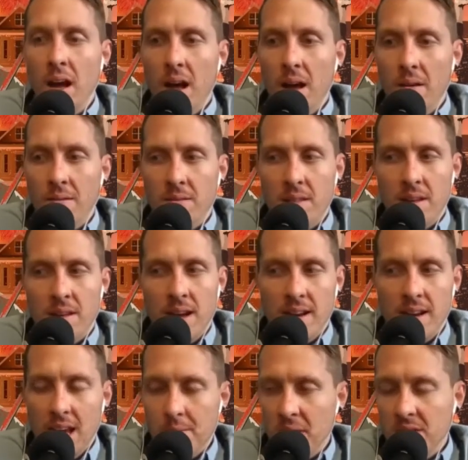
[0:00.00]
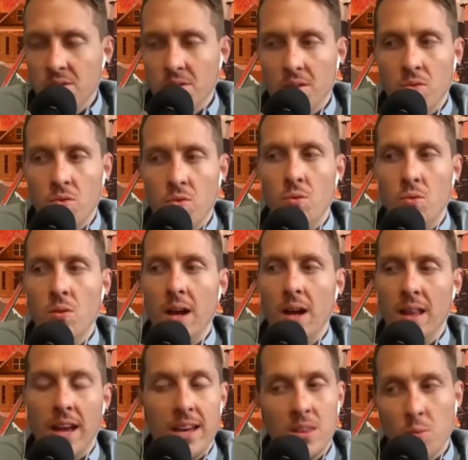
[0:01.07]
The dynamics are cool.
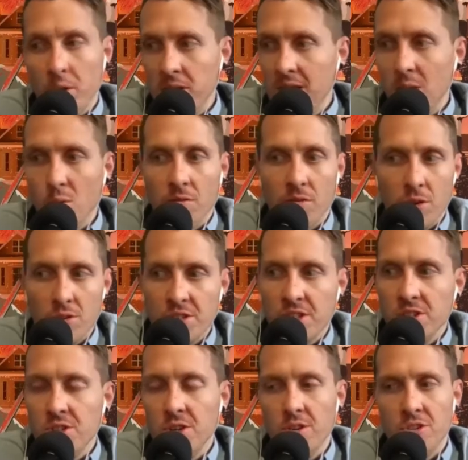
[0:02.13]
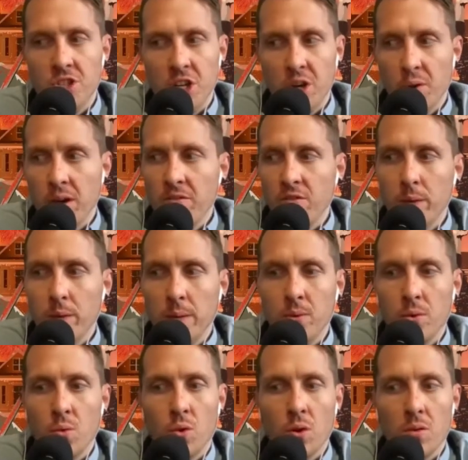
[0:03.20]
I like the way they reverse it. So you're cheering for
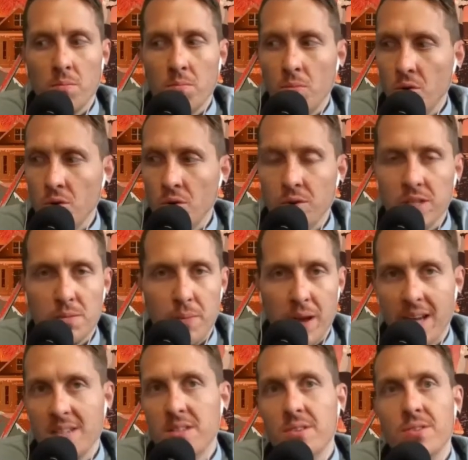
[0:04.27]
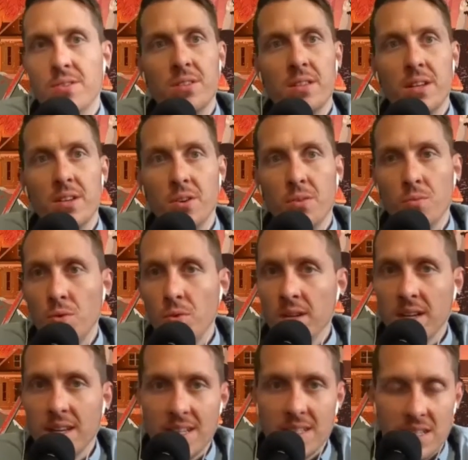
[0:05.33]
people who are murderous bastards and then you're
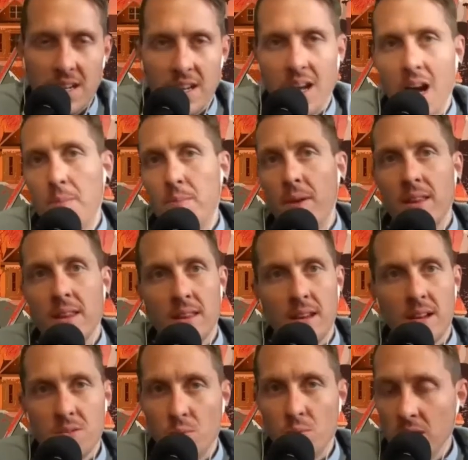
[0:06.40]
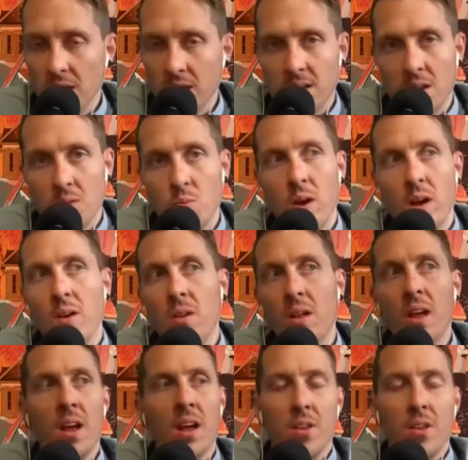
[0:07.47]
rooting against a cop. I think that it's really done well.